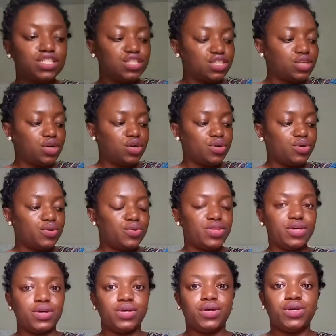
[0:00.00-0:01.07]
So
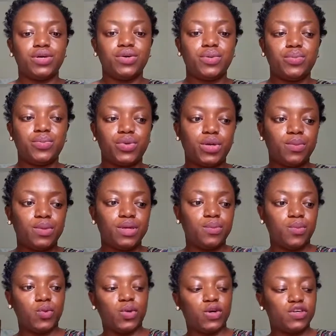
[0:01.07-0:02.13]
the
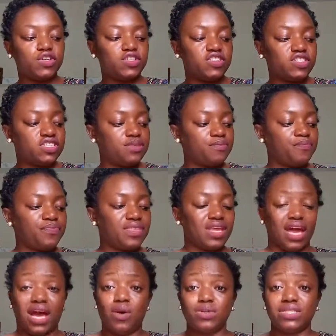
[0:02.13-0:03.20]
problem was,
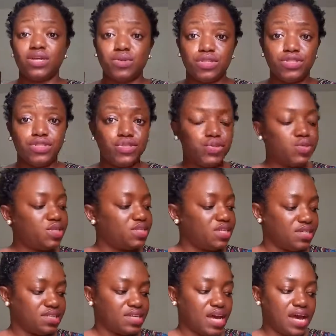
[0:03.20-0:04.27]
how was I going to use
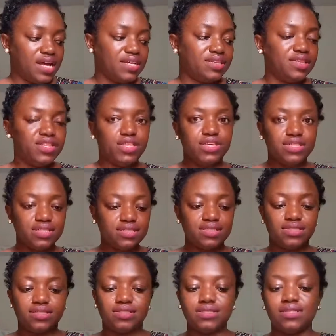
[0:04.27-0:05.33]
it? And
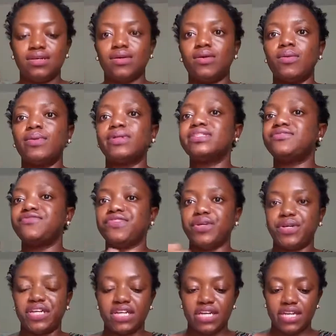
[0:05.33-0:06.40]
this was
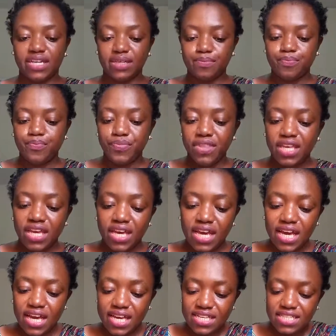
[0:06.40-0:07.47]
very clear.
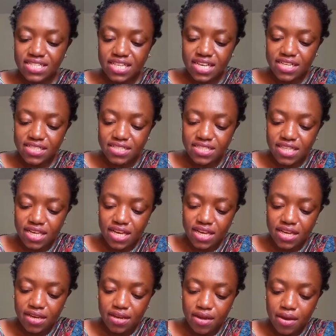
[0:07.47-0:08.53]
It says
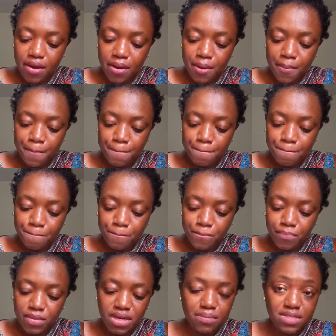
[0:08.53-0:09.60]
that,
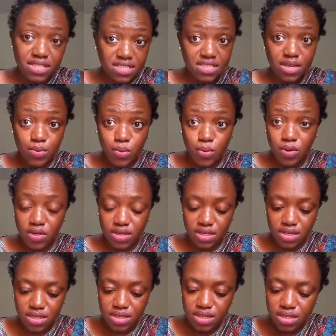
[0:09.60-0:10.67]
let me just say what
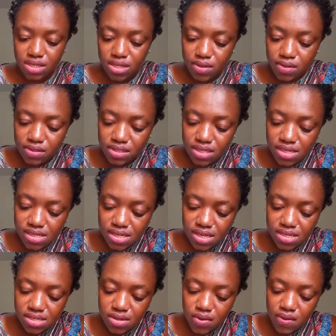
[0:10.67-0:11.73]
the content
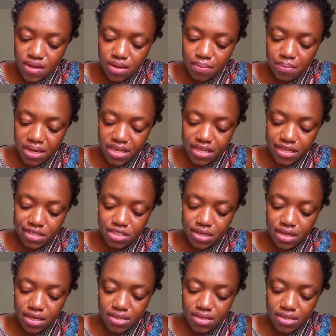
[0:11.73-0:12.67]
says on the package.